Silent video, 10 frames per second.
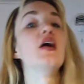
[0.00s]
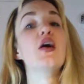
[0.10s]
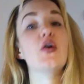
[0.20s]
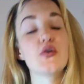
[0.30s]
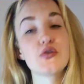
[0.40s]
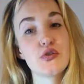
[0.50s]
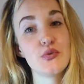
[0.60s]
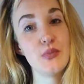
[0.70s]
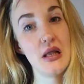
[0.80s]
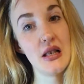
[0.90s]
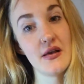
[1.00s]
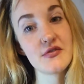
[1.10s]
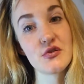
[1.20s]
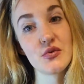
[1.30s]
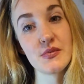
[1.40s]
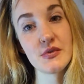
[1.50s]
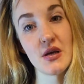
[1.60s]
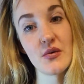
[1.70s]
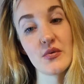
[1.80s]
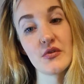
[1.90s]
Also, my live streams, I
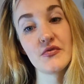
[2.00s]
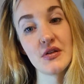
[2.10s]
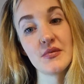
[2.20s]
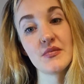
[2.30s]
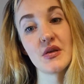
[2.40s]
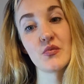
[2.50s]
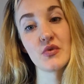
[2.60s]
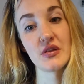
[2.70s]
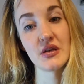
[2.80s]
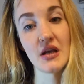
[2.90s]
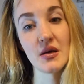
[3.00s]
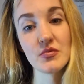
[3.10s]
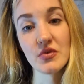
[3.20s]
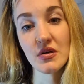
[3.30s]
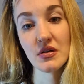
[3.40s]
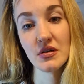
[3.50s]
will film them with a camera.